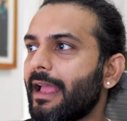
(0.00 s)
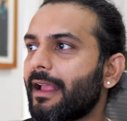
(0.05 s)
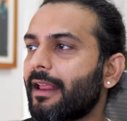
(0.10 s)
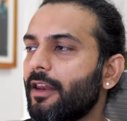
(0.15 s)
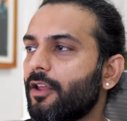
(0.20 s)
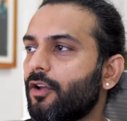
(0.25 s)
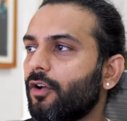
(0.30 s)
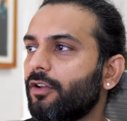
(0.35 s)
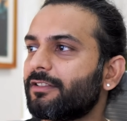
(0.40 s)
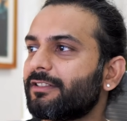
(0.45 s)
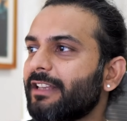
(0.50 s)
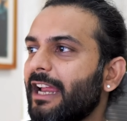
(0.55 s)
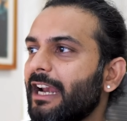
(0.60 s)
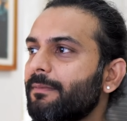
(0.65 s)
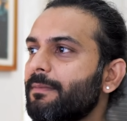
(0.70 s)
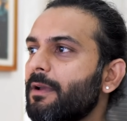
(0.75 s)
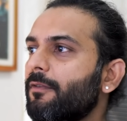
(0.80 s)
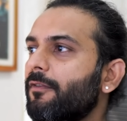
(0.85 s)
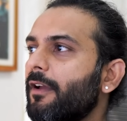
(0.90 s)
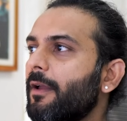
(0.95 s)
I click on
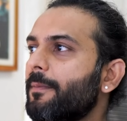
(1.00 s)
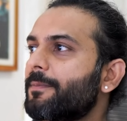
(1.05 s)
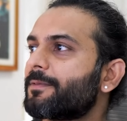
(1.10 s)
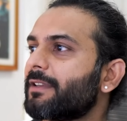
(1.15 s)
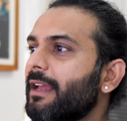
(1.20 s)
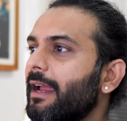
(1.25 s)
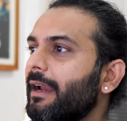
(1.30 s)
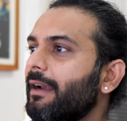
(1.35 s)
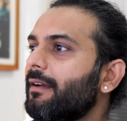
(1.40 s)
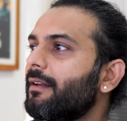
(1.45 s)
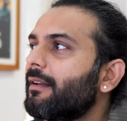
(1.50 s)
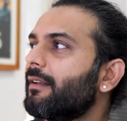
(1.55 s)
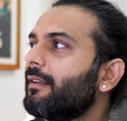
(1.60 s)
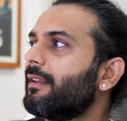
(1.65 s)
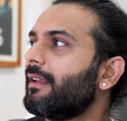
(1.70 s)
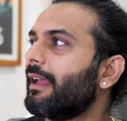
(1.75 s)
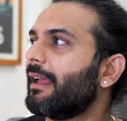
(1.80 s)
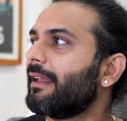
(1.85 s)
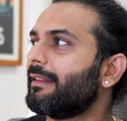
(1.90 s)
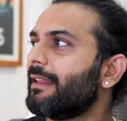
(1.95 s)
sitemap of my website
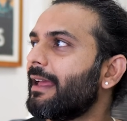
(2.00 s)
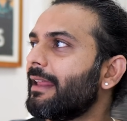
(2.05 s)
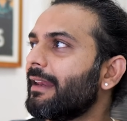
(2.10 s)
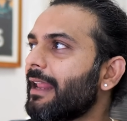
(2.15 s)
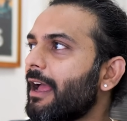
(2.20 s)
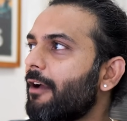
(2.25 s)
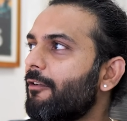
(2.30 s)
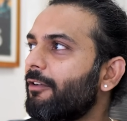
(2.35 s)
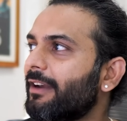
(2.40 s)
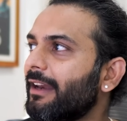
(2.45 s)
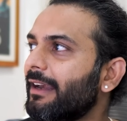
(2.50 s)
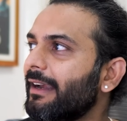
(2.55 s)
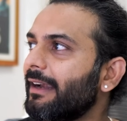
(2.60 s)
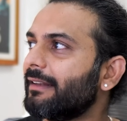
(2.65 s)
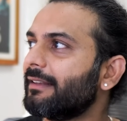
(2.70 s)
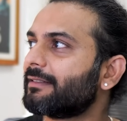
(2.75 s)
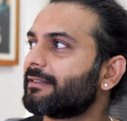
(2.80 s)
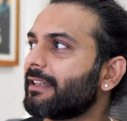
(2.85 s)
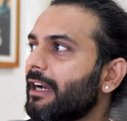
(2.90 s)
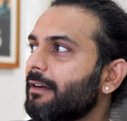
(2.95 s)
and then I will
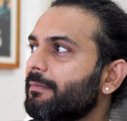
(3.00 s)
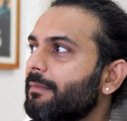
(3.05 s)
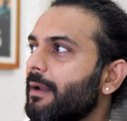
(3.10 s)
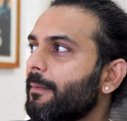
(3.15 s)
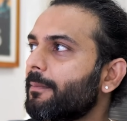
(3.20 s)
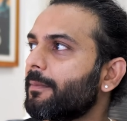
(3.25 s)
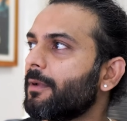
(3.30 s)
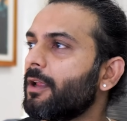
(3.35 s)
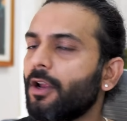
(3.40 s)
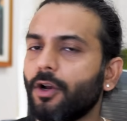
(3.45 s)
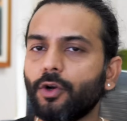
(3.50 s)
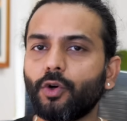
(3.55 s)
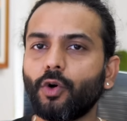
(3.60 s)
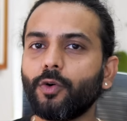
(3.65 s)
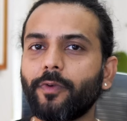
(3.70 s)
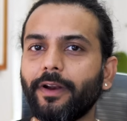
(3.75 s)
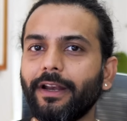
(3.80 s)
delete this sitemap. Don't